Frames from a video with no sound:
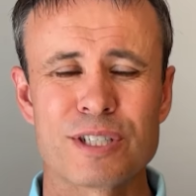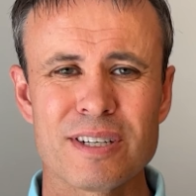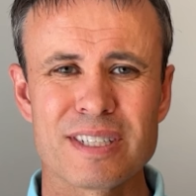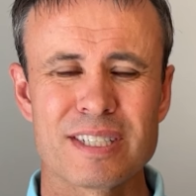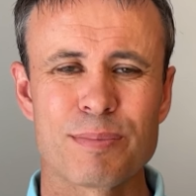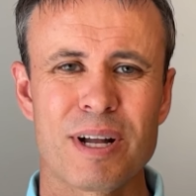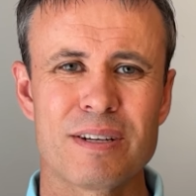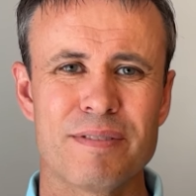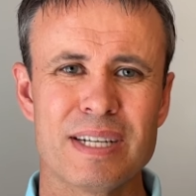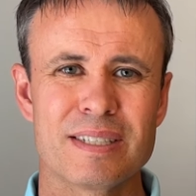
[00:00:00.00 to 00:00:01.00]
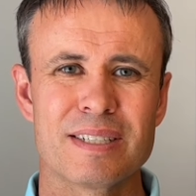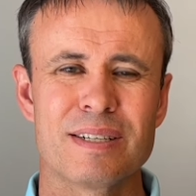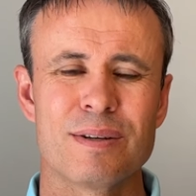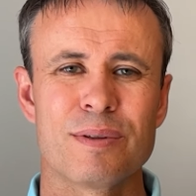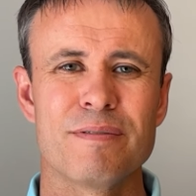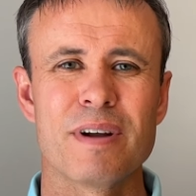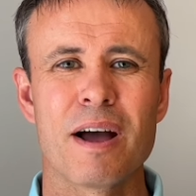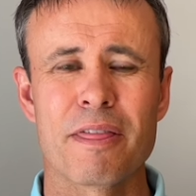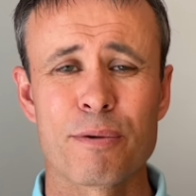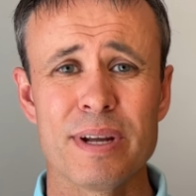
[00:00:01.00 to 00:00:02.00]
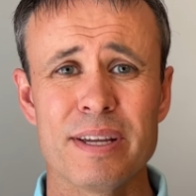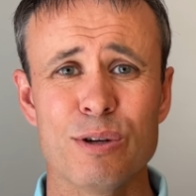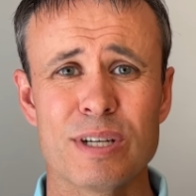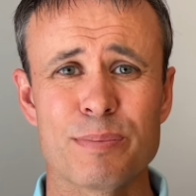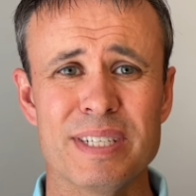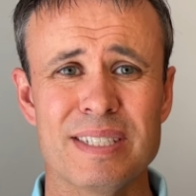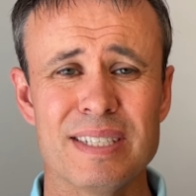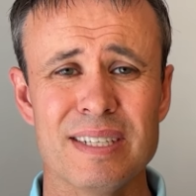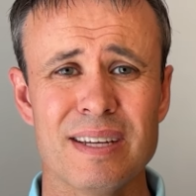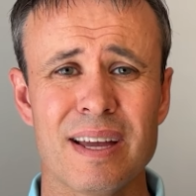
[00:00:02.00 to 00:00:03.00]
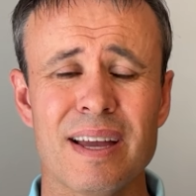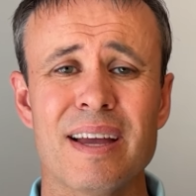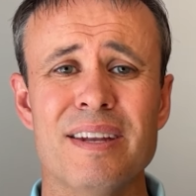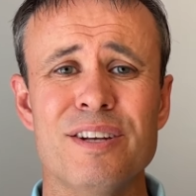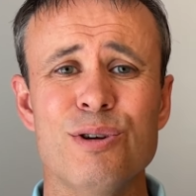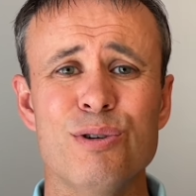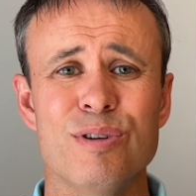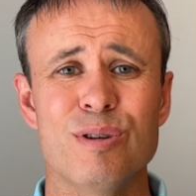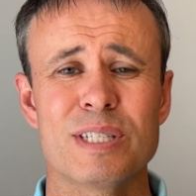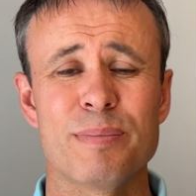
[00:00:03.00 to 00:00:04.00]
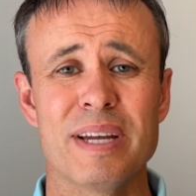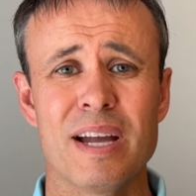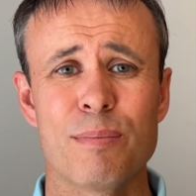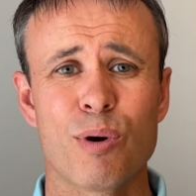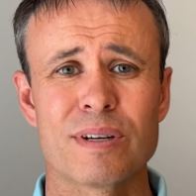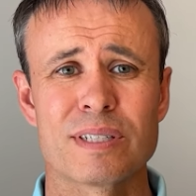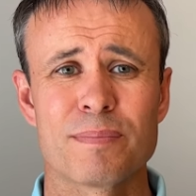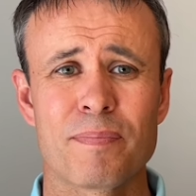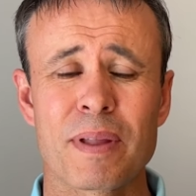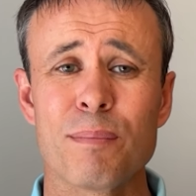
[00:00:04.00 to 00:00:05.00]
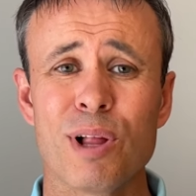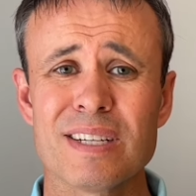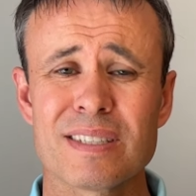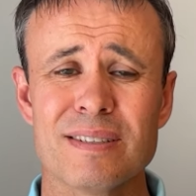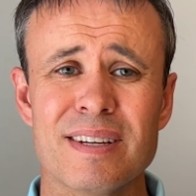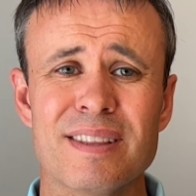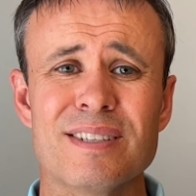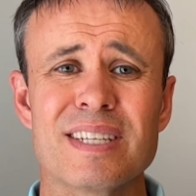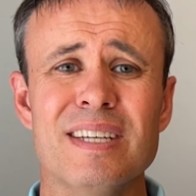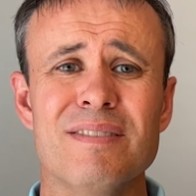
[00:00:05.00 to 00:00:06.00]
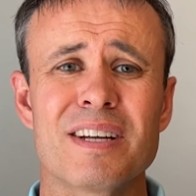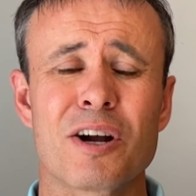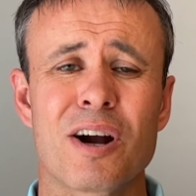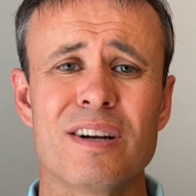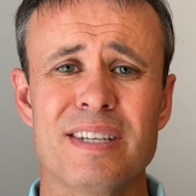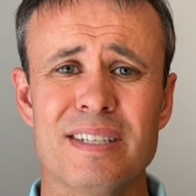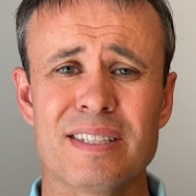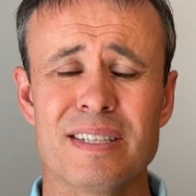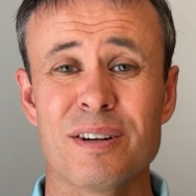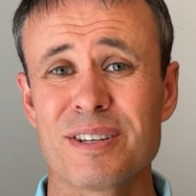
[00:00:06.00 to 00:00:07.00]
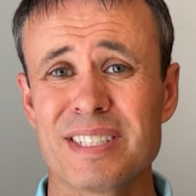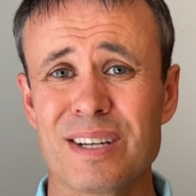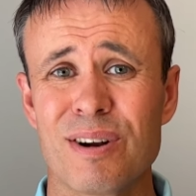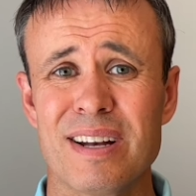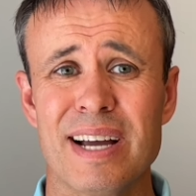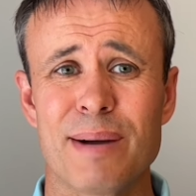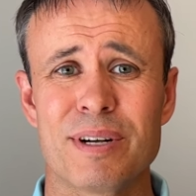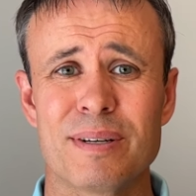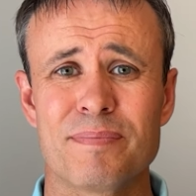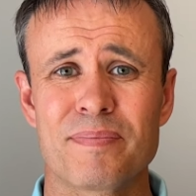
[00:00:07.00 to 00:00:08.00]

For charging in smaller devices, you've got three U S B C and two U S B A ports. Plus, there's even a car D C or cigarette adapter.